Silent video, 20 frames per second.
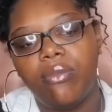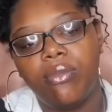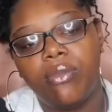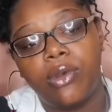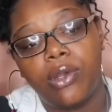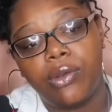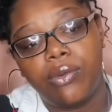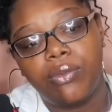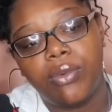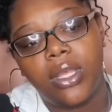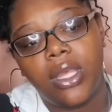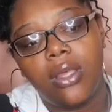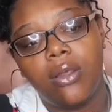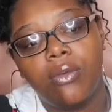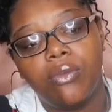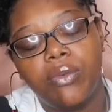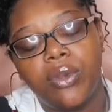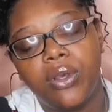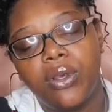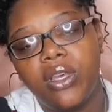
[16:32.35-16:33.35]
We were
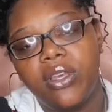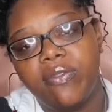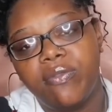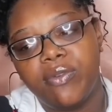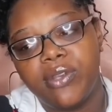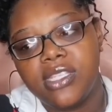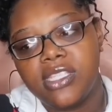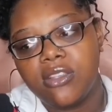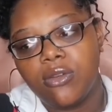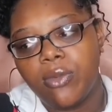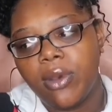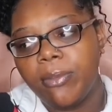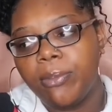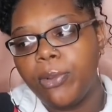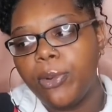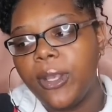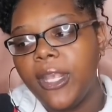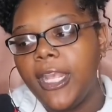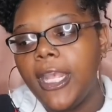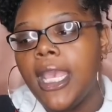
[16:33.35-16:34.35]
real good friends at one
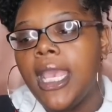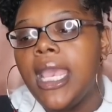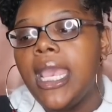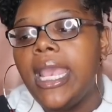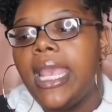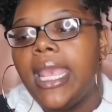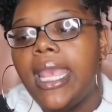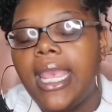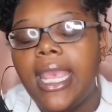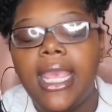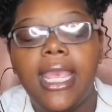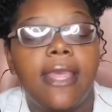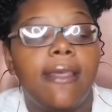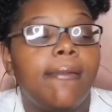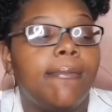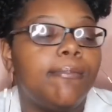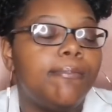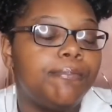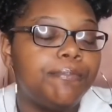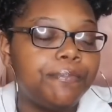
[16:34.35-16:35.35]
point,
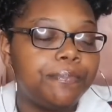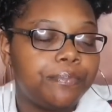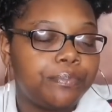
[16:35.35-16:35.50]
and